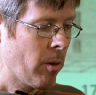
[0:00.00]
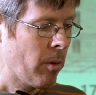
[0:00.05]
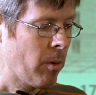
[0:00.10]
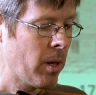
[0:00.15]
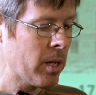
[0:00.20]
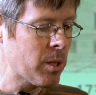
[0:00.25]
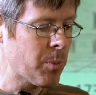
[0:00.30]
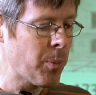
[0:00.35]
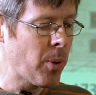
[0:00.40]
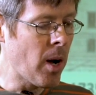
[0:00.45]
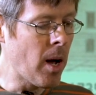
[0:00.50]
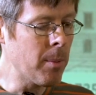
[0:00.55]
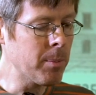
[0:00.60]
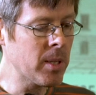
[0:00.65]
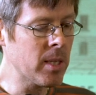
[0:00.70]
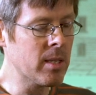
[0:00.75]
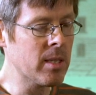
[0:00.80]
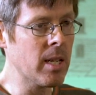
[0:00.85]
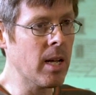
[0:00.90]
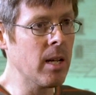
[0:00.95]
This
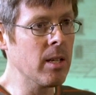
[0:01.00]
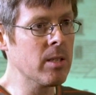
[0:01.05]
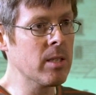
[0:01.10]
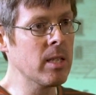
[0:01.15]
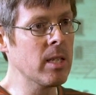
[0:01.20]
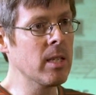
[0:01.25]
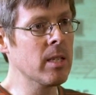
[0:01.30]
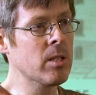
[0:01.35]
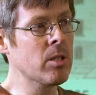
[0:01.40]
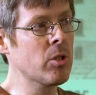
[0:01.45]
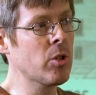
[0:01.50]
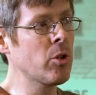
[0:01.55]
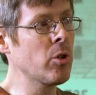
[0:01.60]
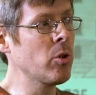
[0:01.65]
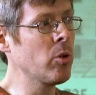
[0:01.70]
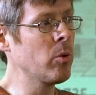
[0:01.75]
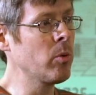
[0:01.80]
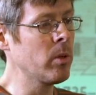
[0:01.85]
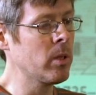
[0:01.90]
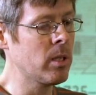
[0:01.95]
prompted Celsius
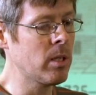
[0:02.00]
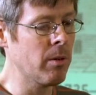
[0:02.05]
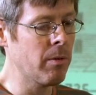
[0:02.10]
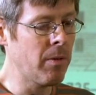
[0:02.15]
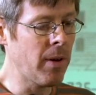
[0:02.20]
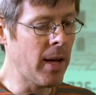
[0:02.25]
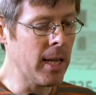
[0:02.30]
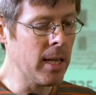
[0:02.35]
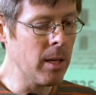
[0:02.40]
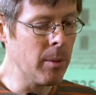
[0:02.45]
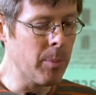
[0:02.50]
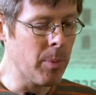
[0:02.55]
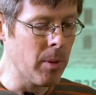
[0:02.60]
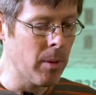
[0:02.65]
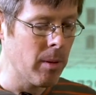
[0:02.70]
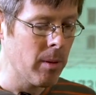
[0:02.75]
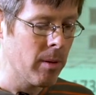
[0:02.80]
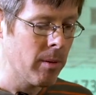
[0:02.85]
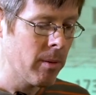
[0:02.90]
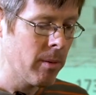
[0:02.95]
to
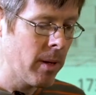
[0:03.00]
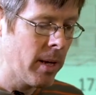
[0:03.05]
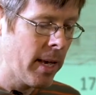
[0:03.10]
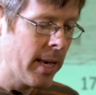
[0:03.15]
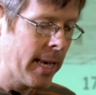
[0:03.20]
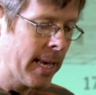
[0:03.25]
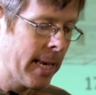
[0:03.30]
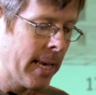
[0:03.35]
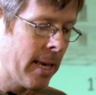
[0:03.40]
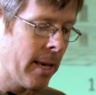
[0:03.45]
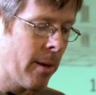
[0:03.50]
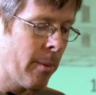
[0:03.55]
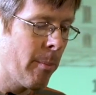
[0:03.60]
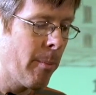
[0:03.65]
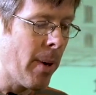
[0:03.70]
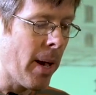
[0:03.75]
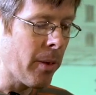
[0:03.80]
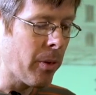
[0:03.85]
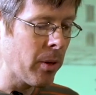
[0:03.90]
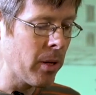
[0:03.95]
develop
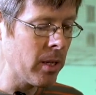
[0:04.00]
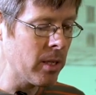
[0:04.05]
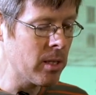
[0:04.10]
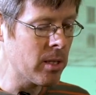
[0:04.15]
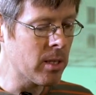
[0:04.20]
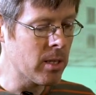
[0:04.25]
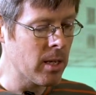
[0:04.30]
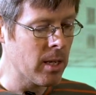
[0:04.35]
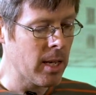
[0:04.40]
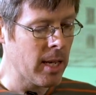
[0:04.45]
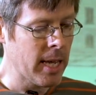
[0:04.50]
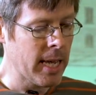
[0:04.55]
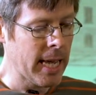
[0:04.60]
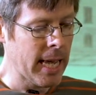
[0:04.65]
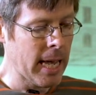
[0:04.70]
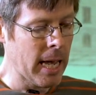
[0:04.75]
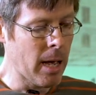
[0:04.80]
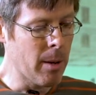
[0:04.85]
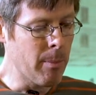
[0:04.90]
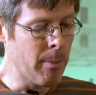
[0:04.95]
methods
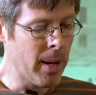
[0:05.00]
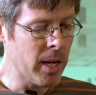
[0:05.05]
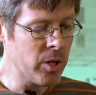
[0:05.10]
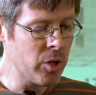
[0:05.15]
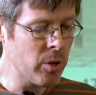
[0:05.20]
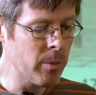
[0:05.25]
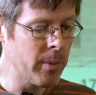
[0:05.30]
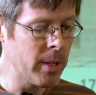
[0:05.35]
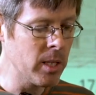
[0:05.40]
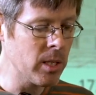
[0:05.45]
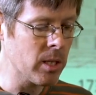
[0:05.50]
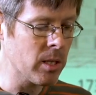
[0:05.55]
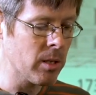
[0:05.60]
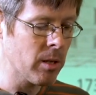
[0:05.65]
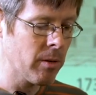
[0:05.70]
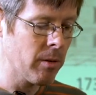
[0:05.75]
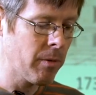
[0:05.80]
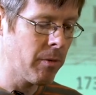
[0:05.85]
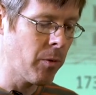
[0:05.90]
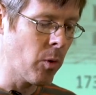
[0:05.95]
and measurements
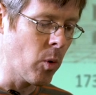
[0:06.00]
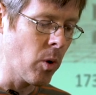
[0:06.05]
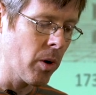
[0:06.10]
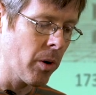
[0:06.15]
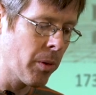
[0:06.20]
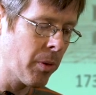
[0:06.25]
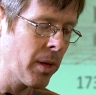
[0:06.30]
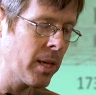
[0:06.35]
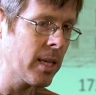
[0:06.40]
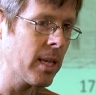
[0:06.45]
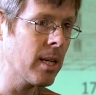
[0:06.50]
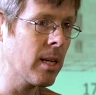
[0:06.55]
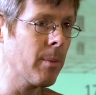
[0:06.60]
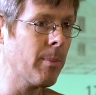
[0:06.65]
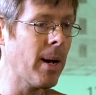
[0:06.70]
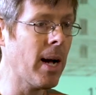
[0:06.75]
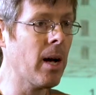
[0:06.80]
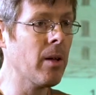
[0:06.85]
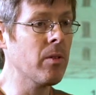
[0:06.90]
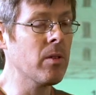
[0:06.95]
for thinking
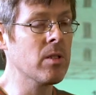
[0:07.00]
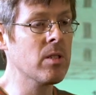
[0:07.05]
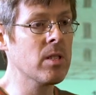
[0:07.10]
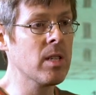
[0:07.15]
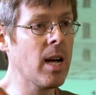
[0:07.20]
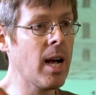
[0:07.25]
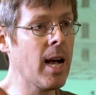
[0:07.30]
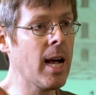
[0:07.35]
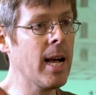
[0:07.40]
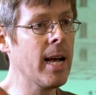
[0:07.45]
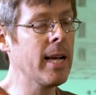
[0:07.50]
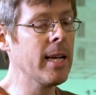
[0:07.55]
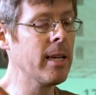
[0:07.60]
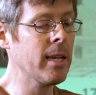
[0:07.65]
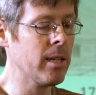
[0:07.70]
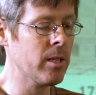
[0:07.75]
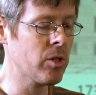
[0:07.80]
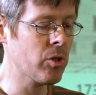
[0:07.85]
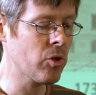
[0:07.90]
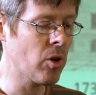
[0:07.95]
about the sky,
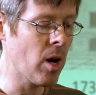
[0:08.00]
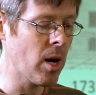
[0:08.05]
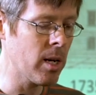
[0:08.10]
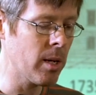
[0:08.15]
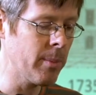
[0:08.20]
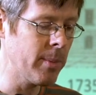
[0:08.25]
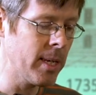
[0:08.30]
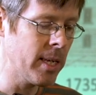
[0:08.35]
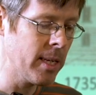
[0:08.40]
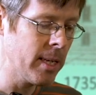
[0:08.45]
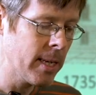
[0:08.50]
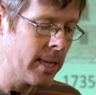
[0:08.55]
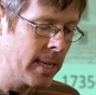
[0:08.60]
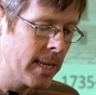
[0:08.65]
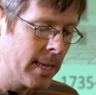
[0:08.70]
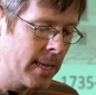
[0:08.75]
astronomy,